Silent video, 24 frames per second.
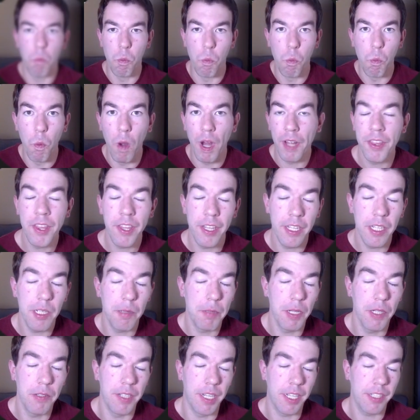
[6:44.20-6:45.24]
One thing
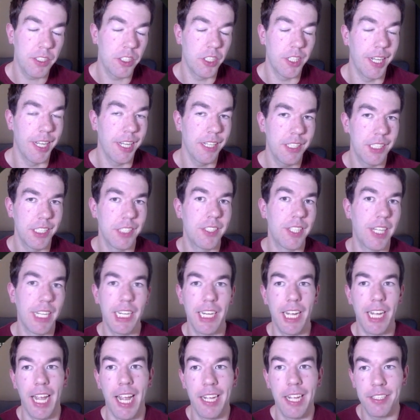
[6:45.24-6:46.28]
about Next.js is that
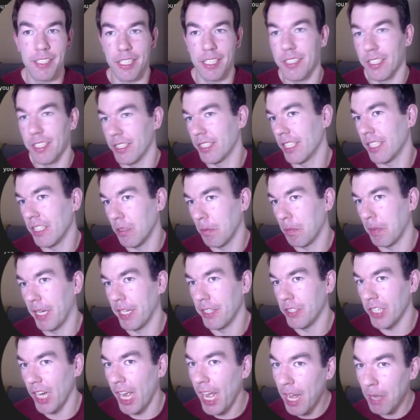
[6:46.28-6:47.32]
it acts as a single
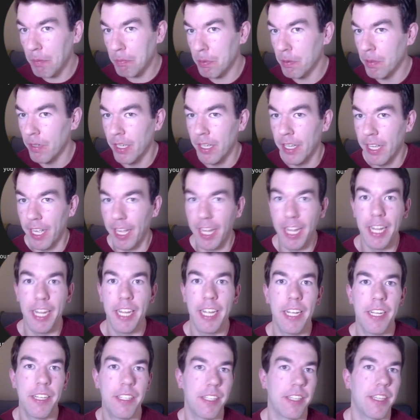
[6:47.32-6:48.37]
page app,
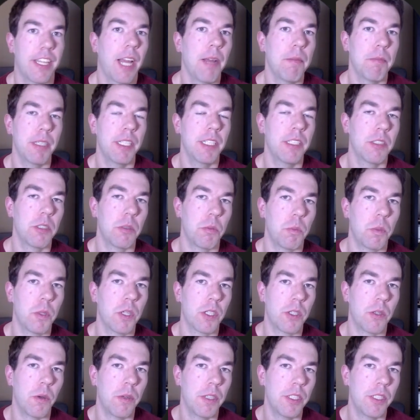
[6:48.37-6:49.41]
and that means
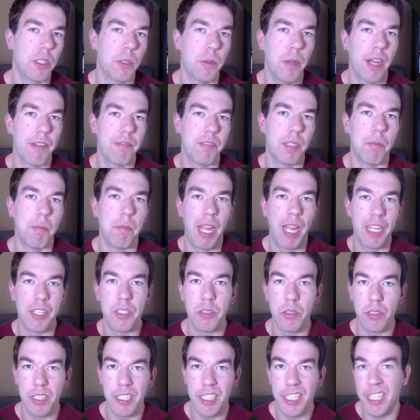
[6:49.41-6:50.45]
we're going to have to
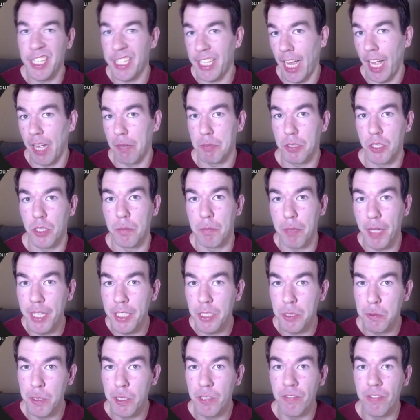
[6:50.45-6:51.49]
manually capture
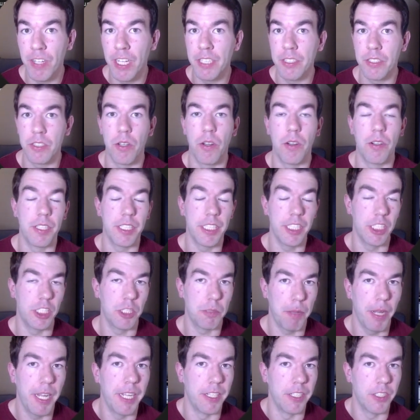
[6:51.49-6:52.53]
page view events on
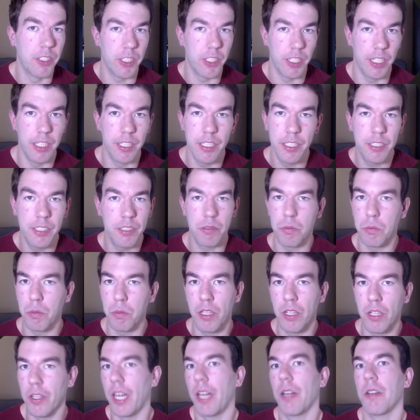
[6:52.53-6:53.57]
each page. And this
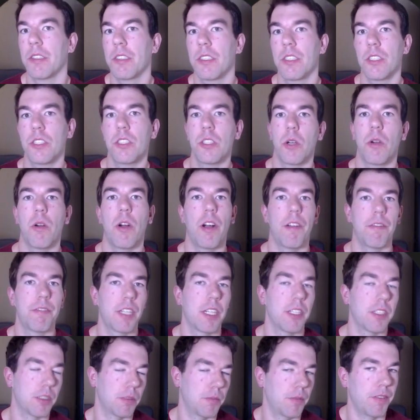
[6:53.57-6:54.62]
will allow us to show off
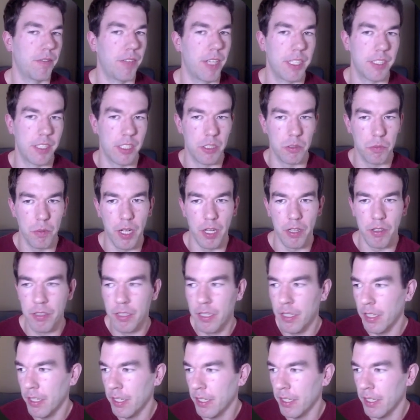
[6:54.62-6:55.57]
custom events as well.